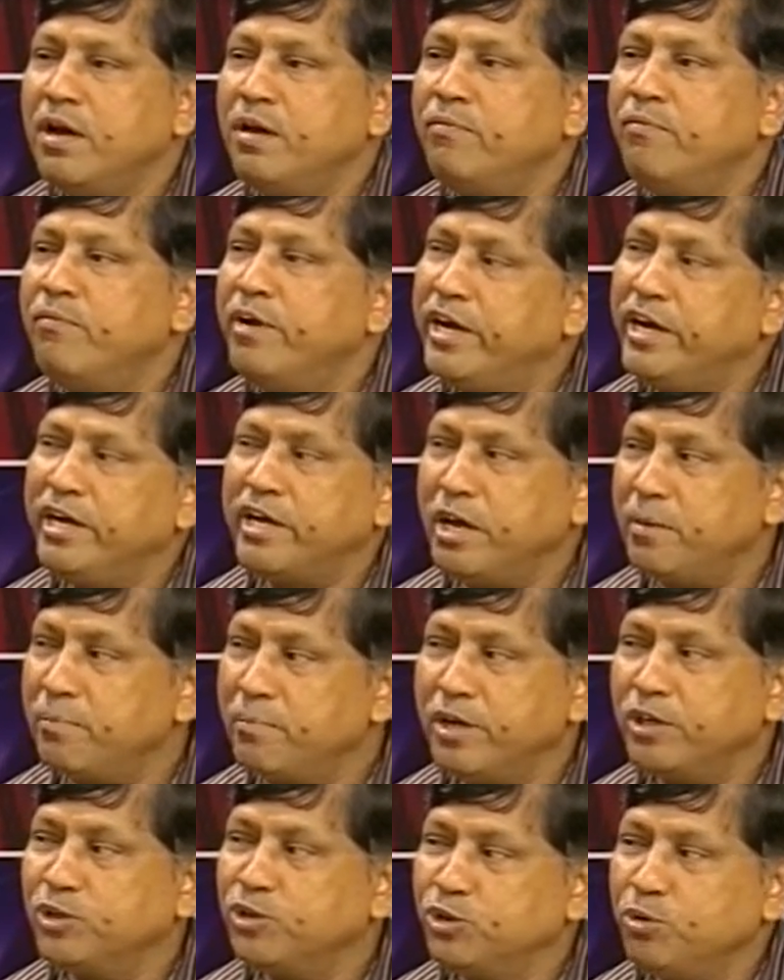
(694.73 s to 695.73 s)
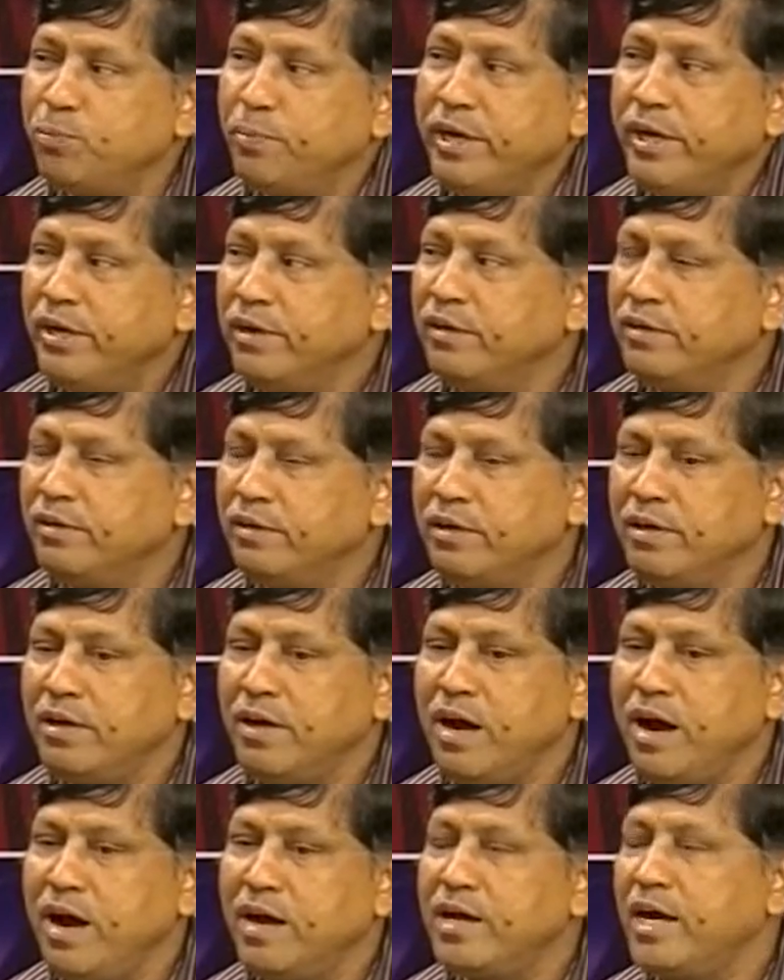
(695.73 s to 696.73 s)
very time consuming,
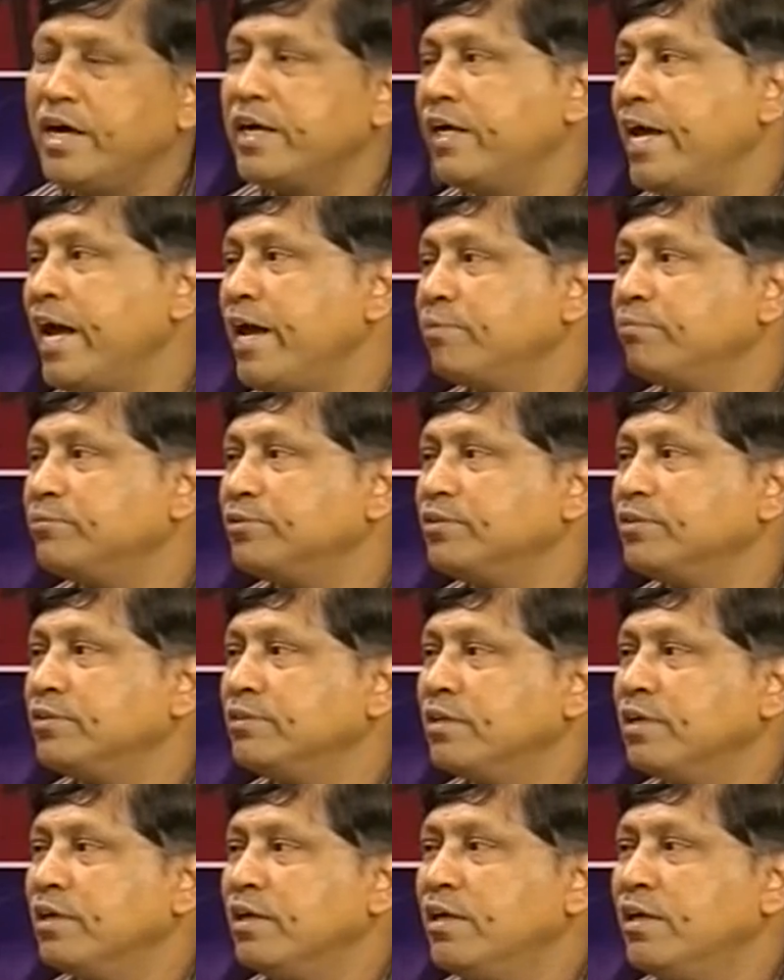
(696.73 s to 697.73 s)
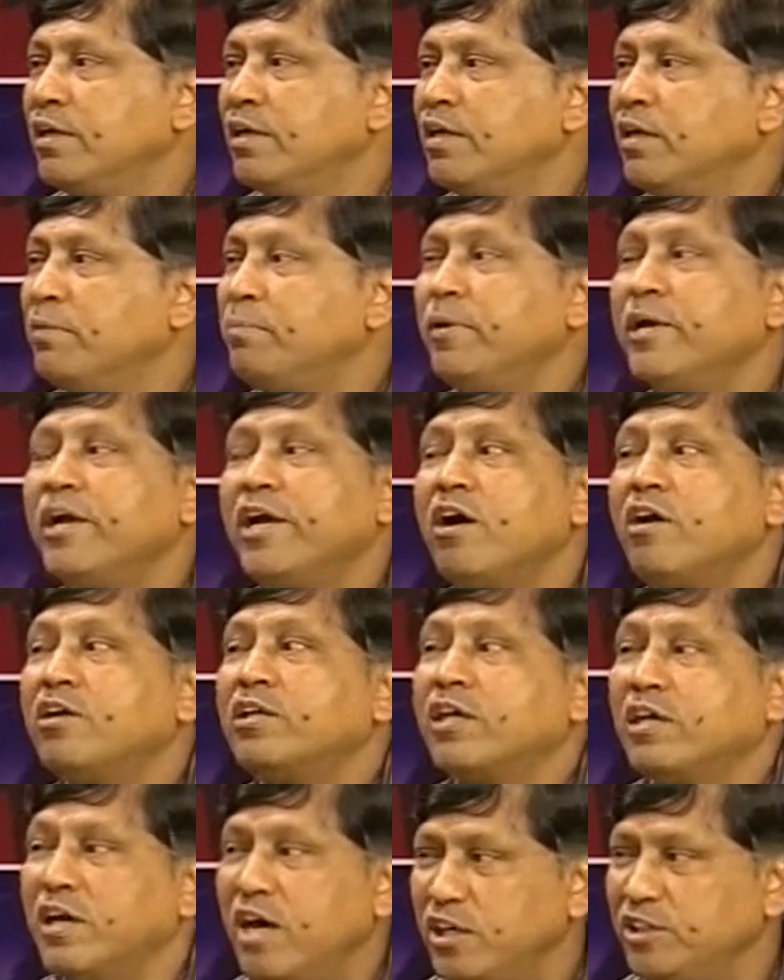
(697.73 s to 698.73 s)
and at times, depending on
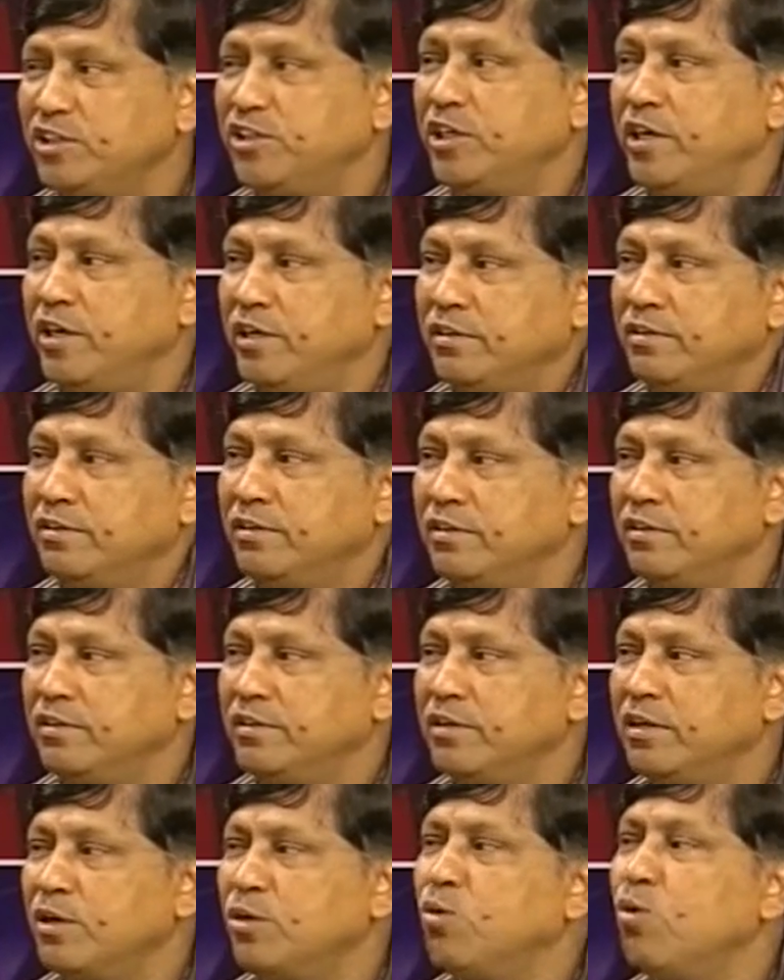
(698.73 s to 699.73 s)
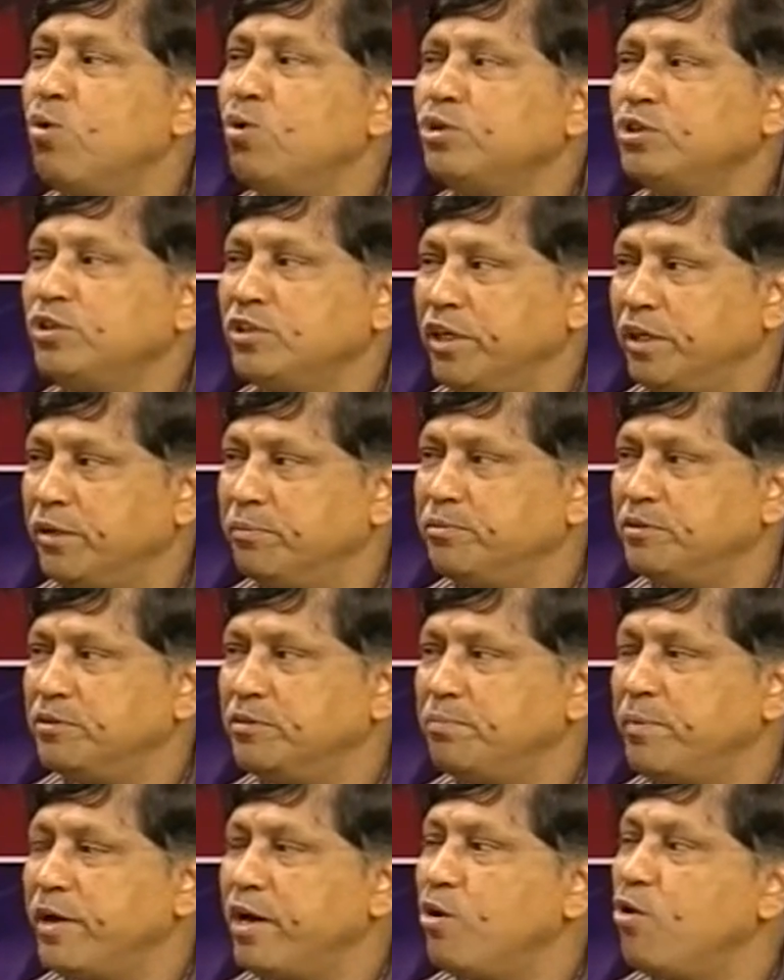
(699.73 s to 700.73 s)
the culture, the course
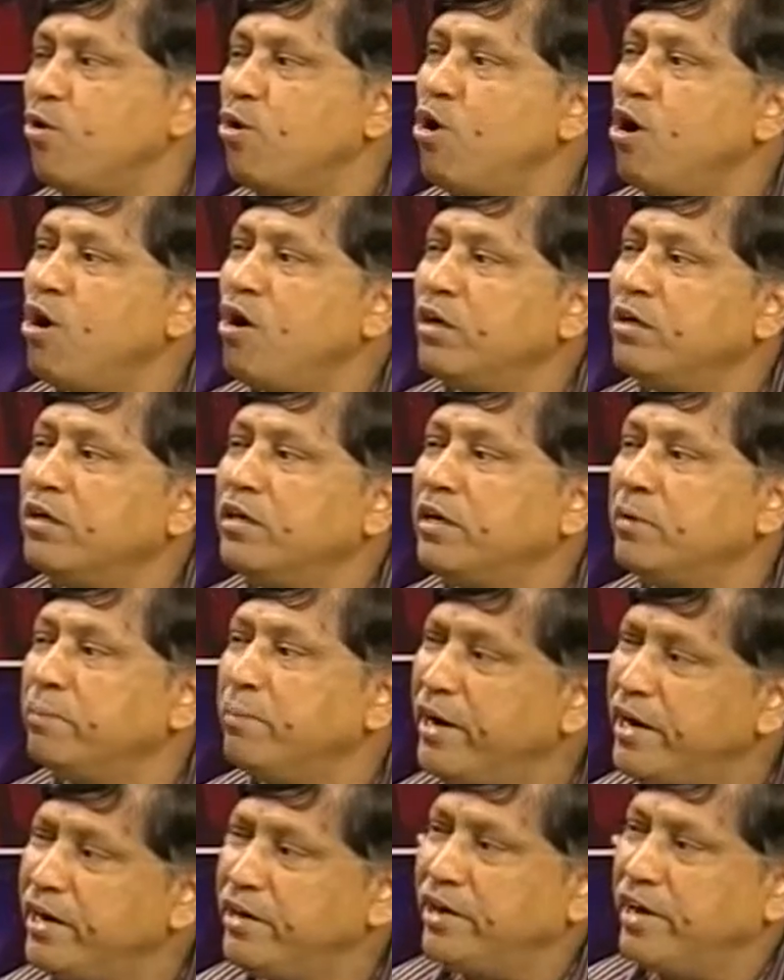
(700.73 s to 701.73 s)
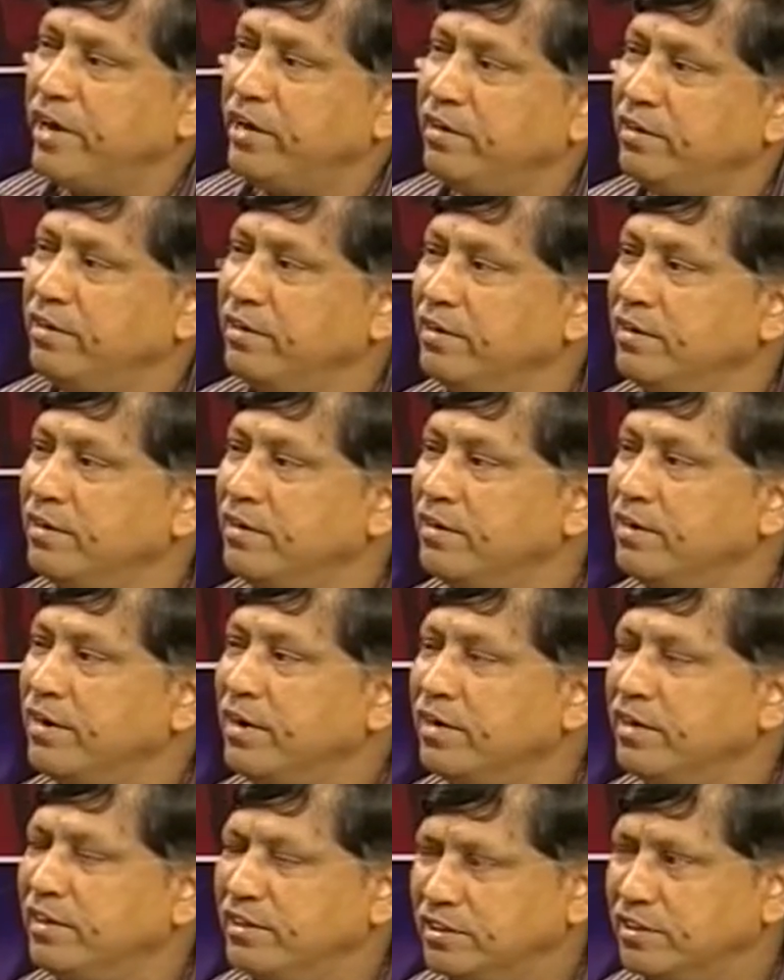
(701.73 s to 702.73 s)
teams may go on debating,
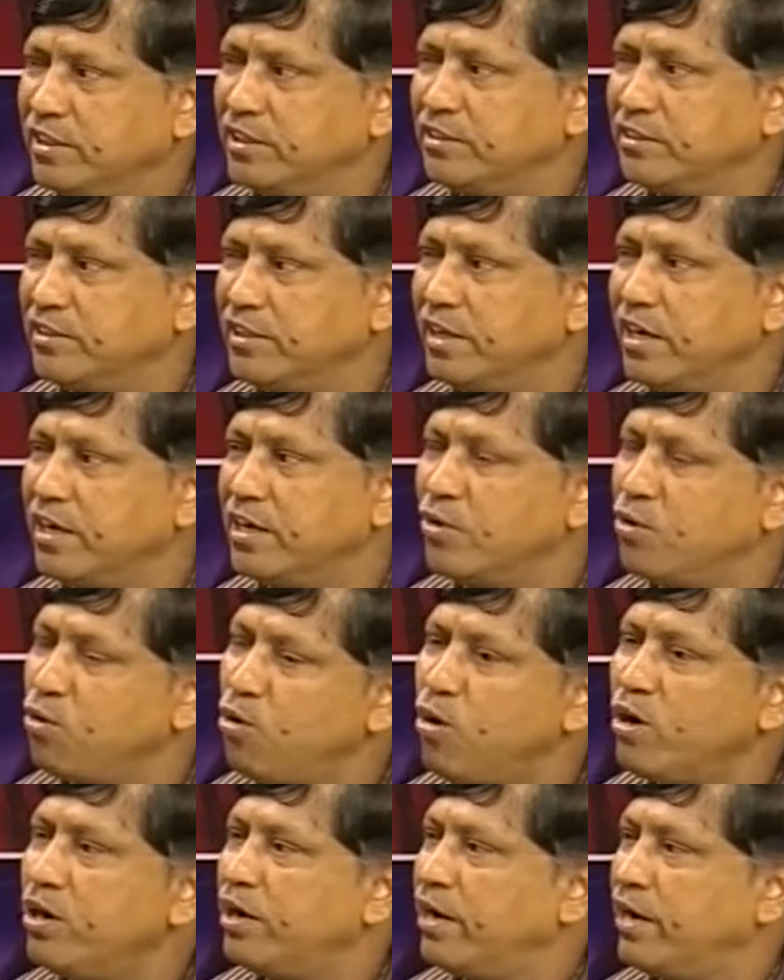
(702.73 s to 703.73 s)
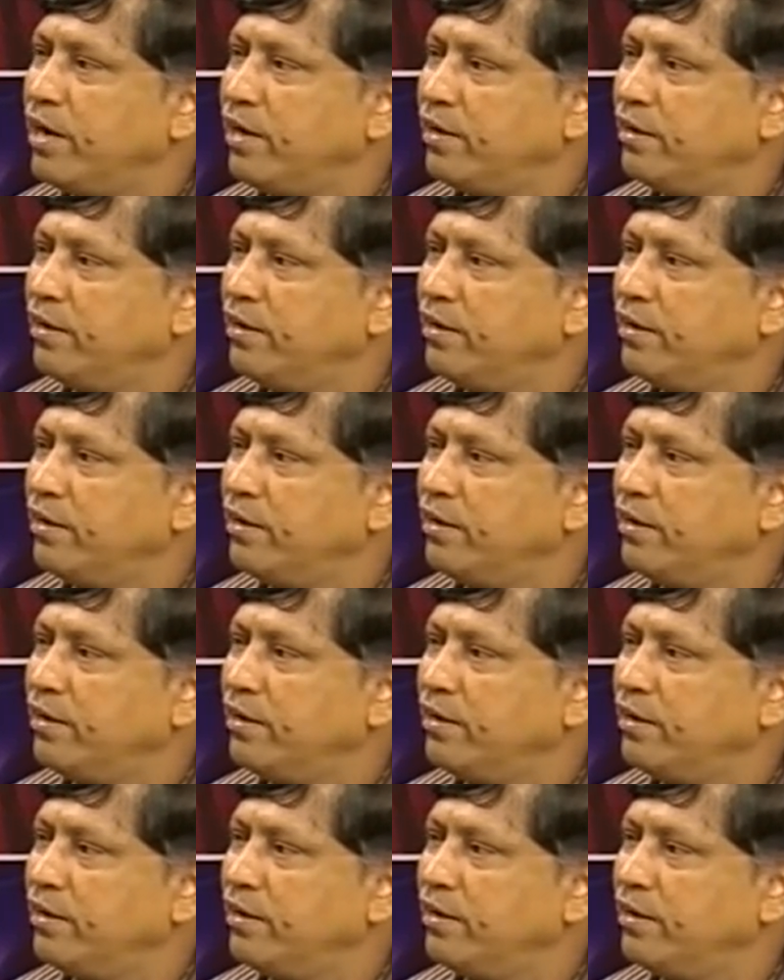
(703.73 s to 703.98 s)
discussing and quarreling,